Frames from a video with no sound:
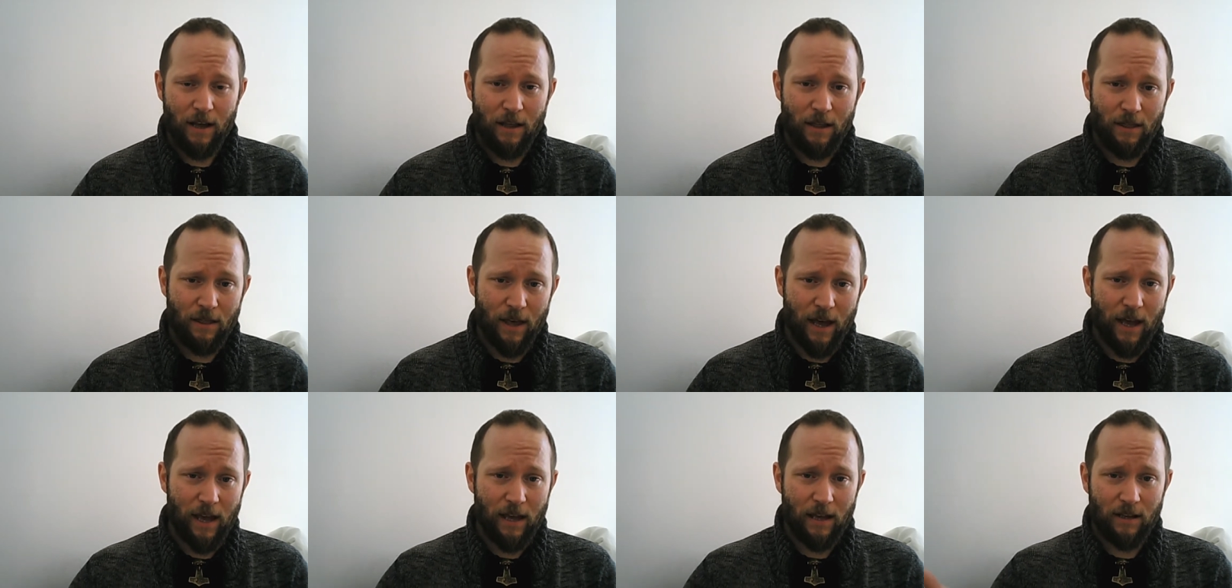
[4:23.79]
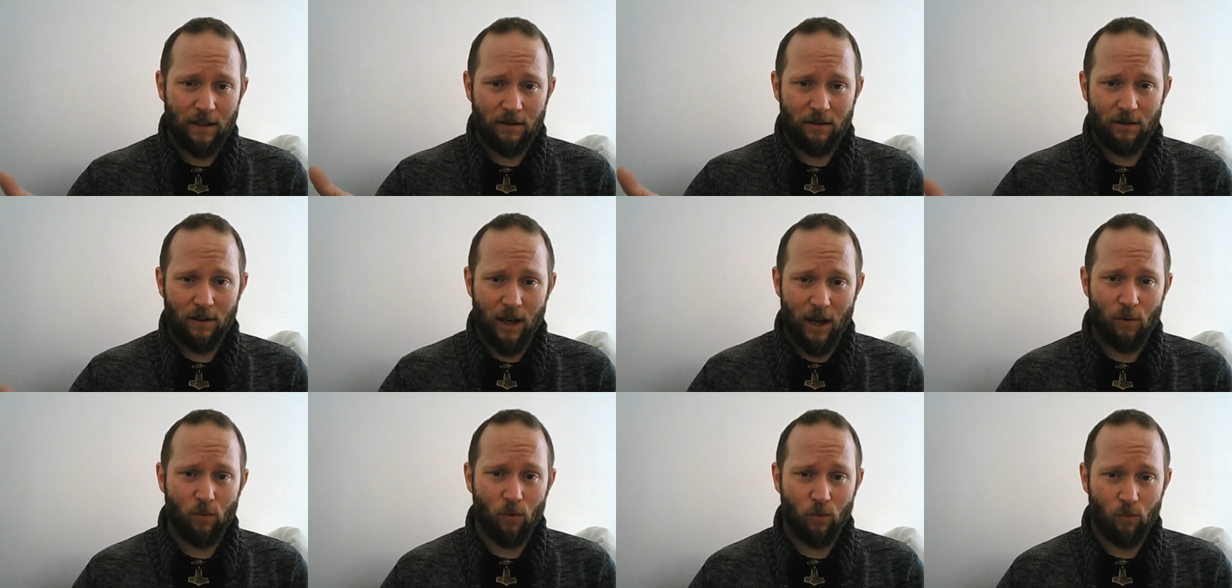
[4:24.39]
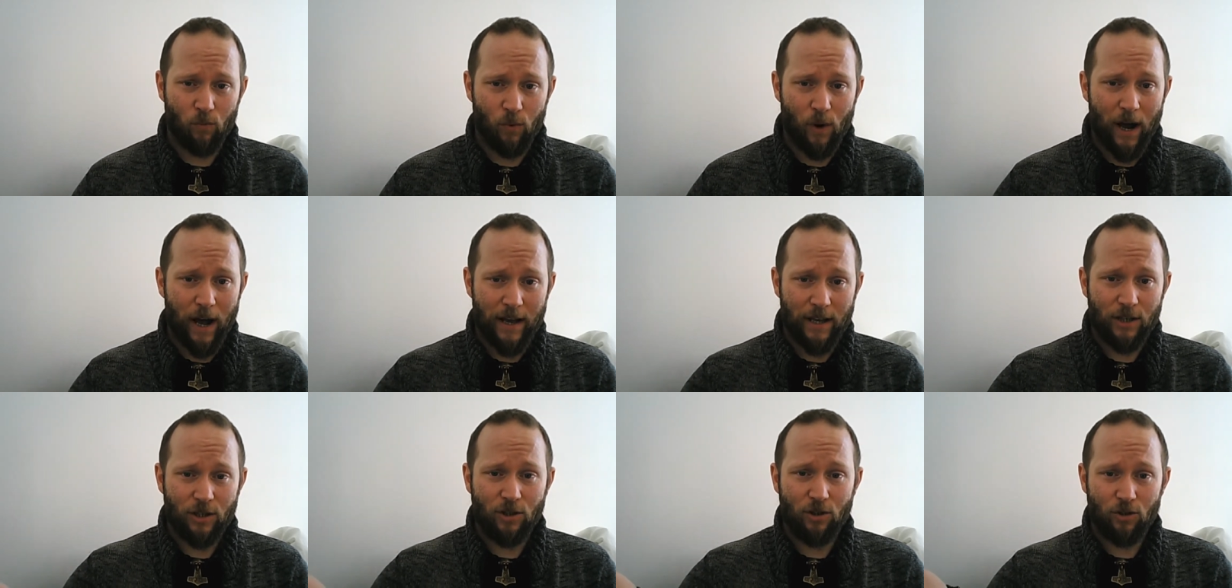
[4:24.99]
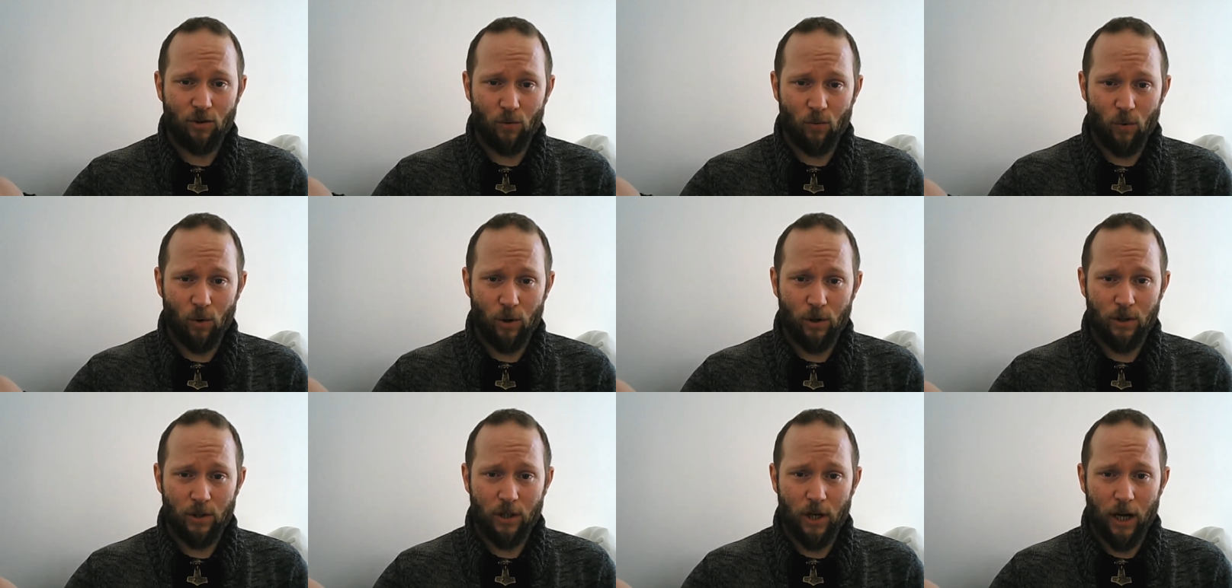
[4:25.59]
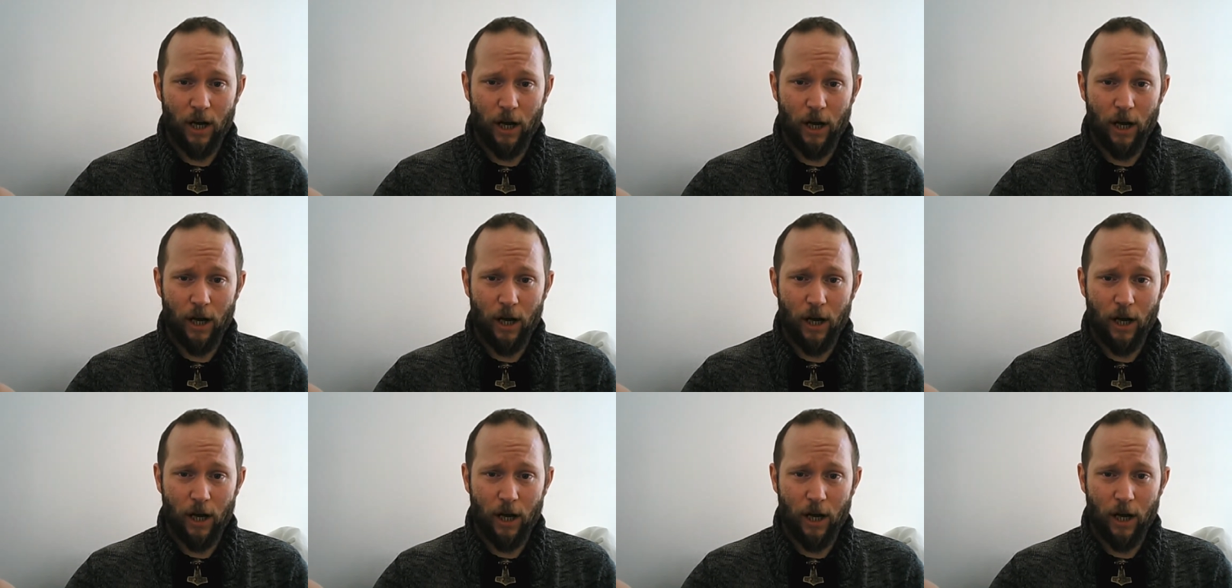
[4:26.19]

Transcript: they they will rise towards